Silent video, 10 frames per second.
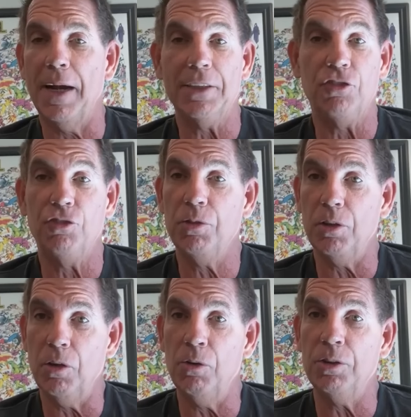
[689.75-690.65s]
by to shoot a
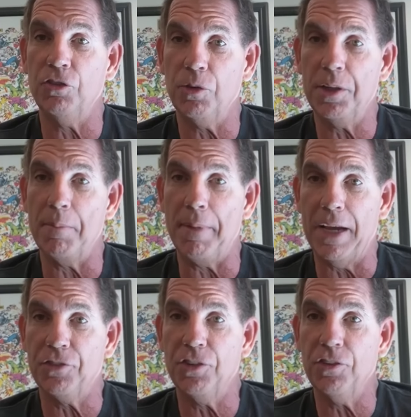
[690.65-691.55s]
load and join the
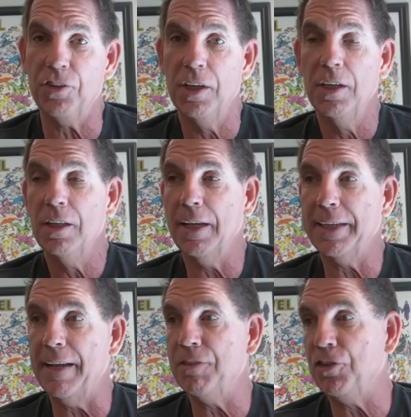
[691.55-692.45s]
masses,
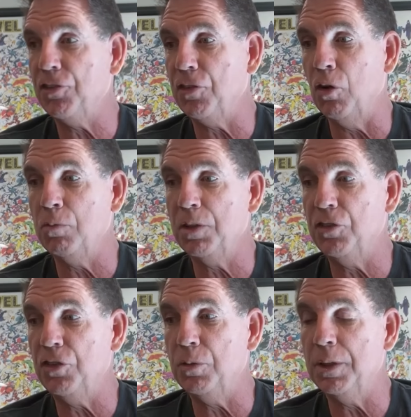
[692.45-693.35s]
like Evan Stone would
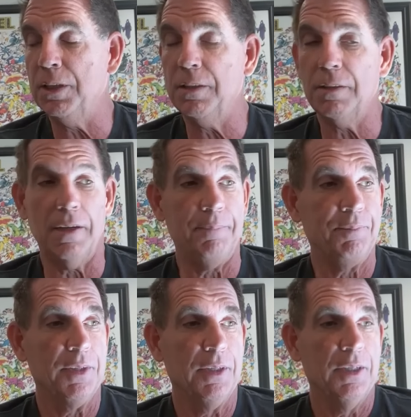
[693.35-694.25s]
do it. Um,
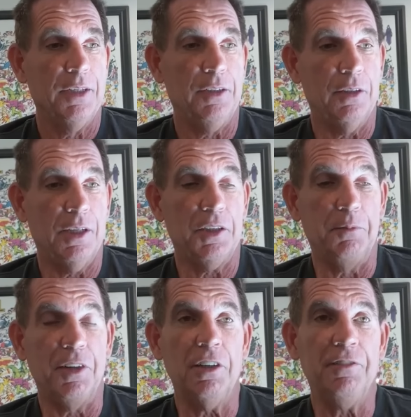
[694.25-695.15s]
you know, like the
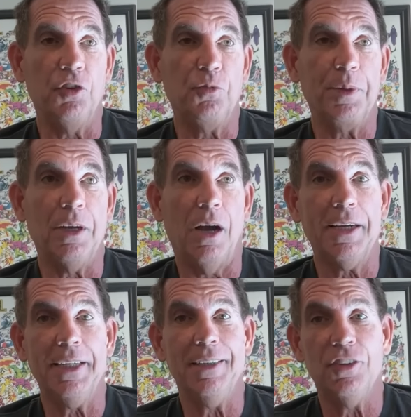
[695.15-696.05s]
very first
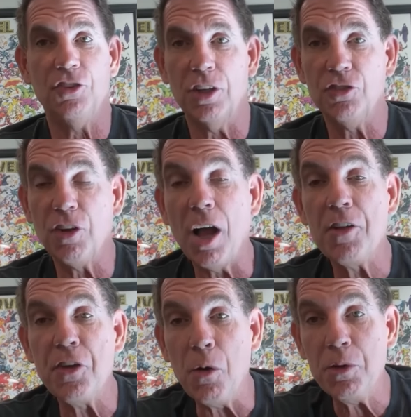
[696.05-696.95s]
Bukkake,
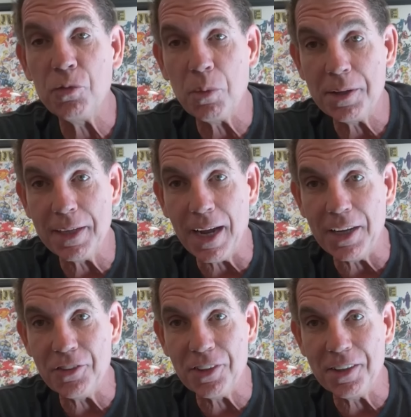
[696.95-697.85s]
John Doe is one of the
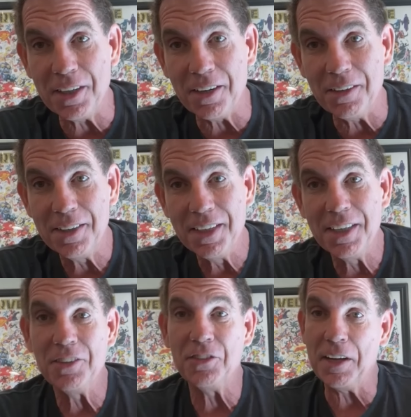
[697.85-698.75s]
guys in there.
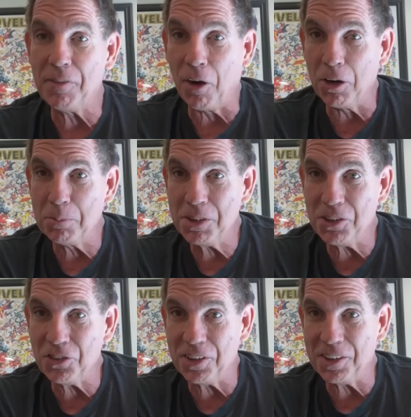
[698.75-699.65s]
Dave Hardman
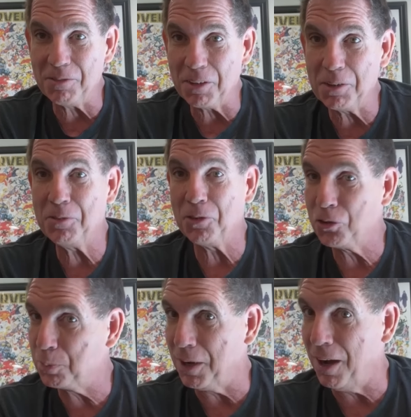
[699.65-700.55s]
is in the very
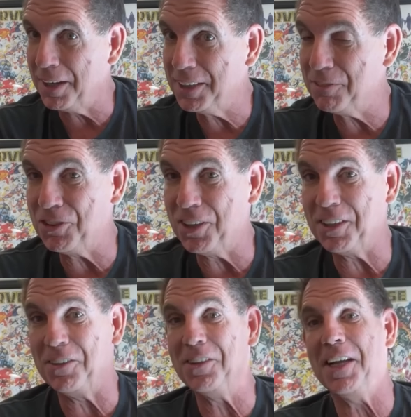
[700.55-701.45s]
first Bukkake, if you
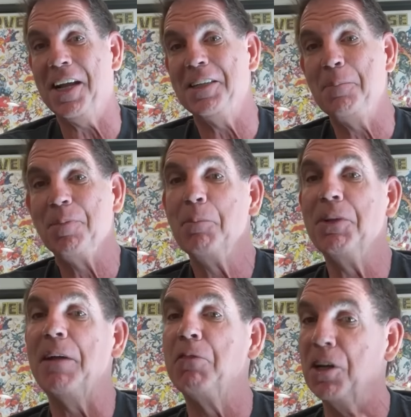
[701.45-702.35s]
take a look at it.
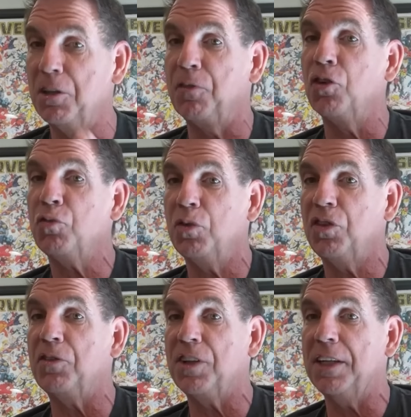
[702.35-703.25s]
But I remember the first
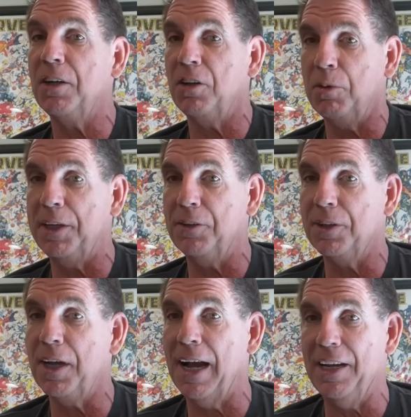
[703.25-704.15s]
ones, I was getting all the
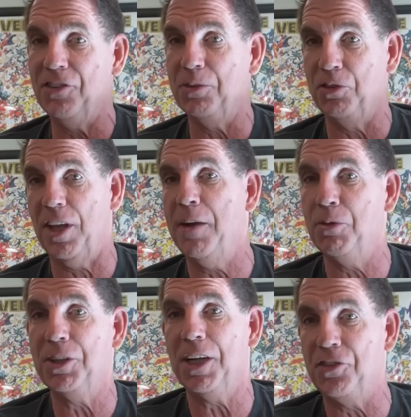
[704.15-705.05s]
regular guys. So just, hey,
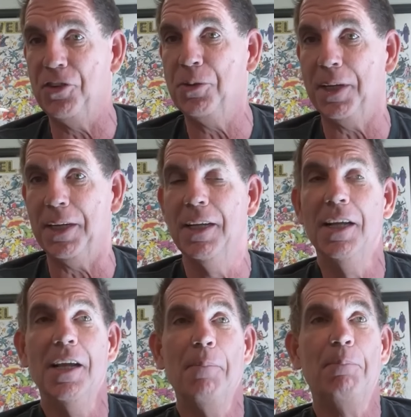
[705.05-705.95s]
what are you guys doing?
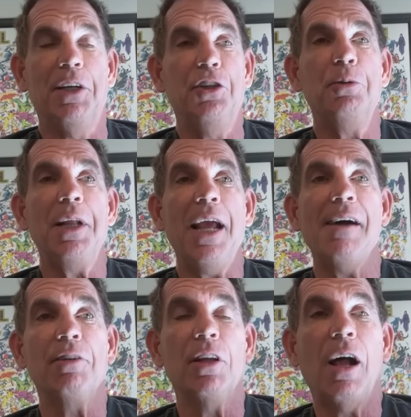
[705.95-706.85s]
But you would
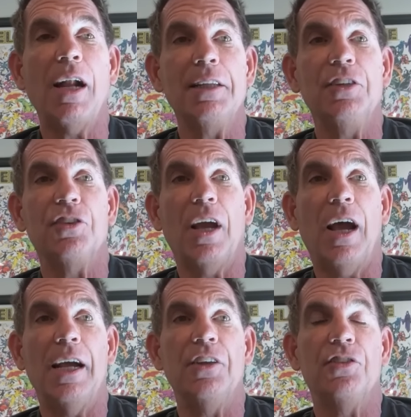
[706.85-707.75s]
have a lot of these
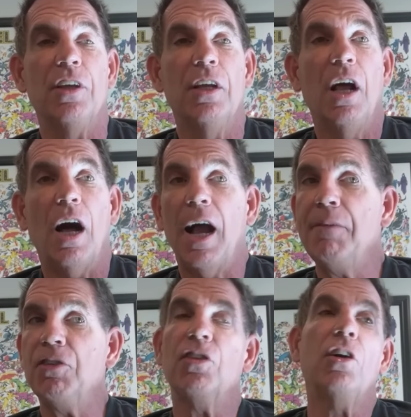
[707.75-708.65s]
guys.
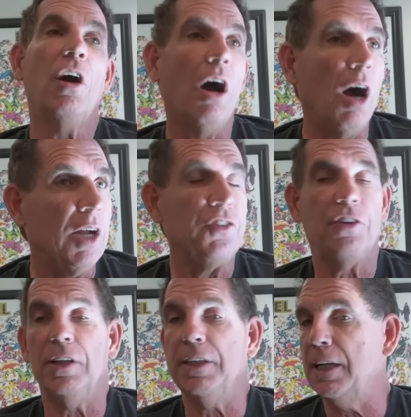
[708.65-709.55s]
I was
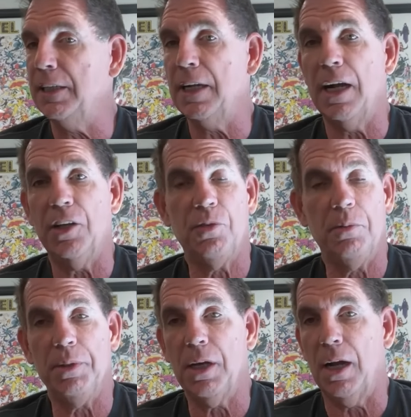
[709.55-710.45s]
constantly getting guys from
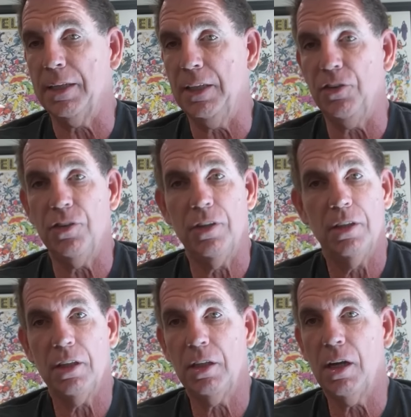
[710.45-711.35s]
the Bukkakes,
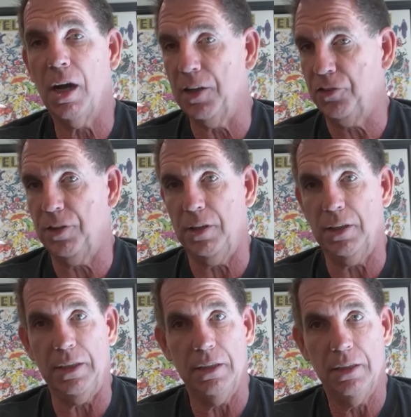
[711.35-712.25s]

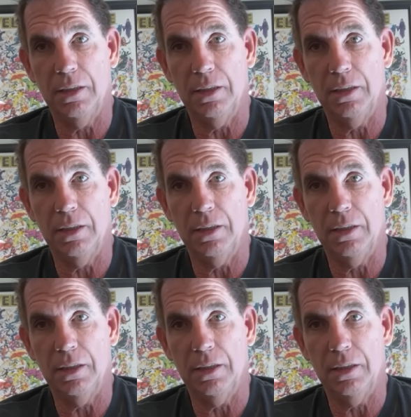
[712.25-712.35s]
constantly.